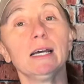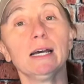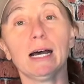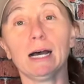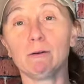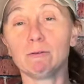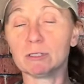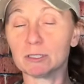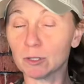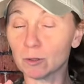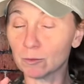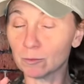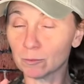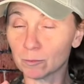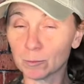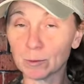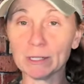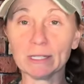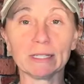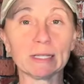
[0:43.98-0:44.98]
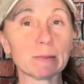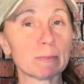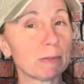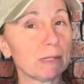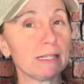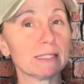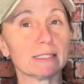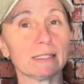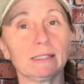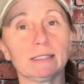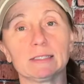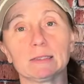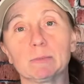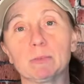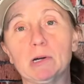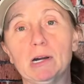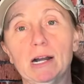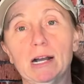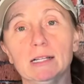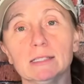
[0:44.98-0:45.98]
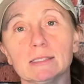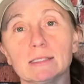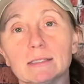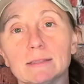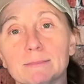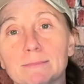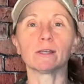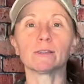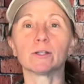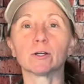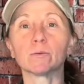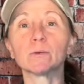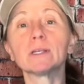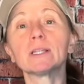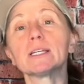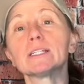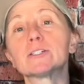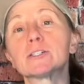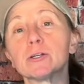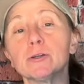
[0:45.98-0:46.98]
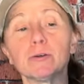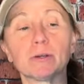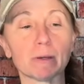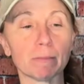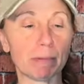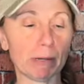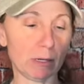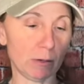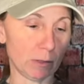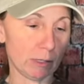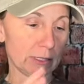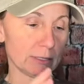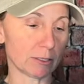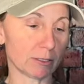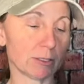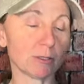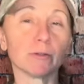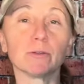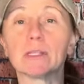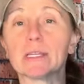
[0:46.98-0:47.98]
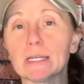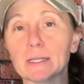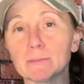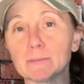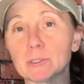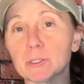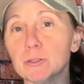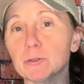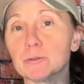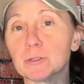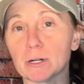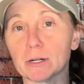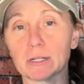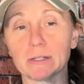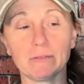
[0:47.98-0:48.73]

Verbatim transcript: I was really pleasantly surprised. There are really two components to the M2 turkey